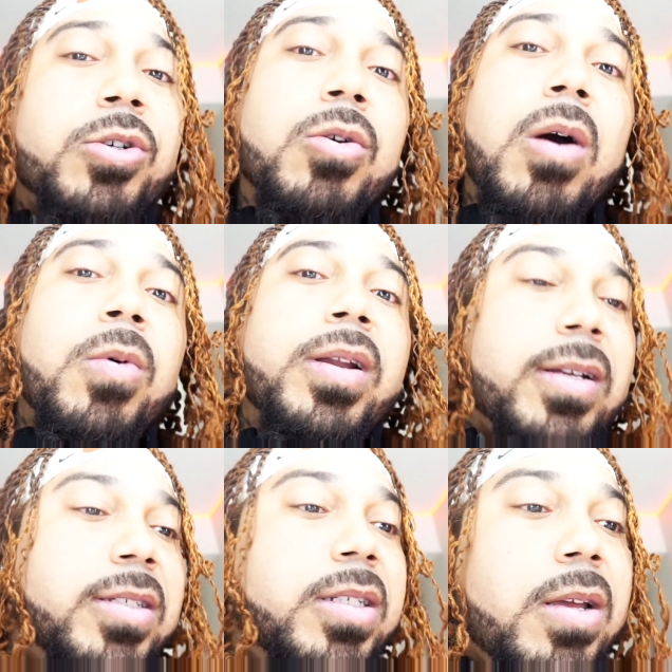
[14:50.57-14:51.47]
or do I want to
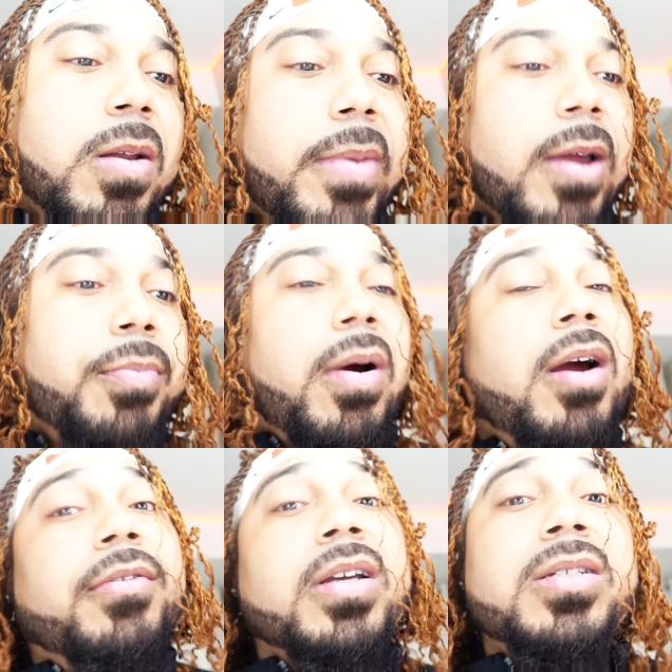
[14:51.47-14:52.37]
continue to make
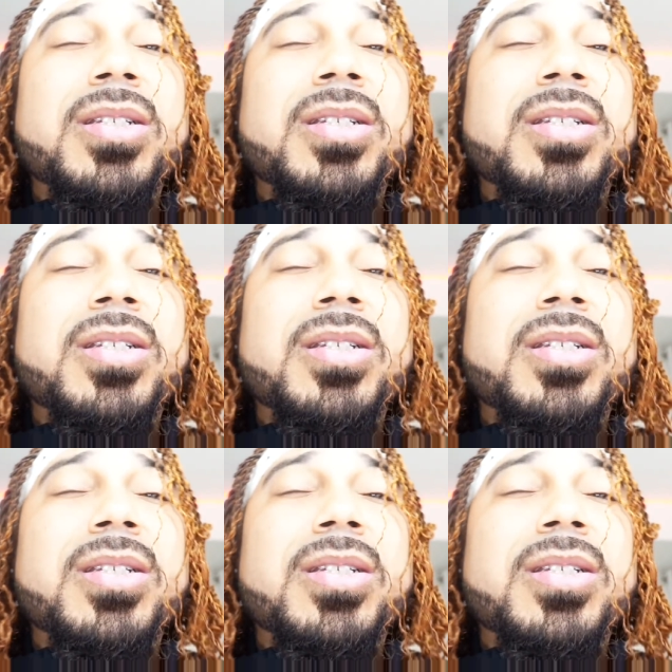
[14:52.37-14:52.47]
progress?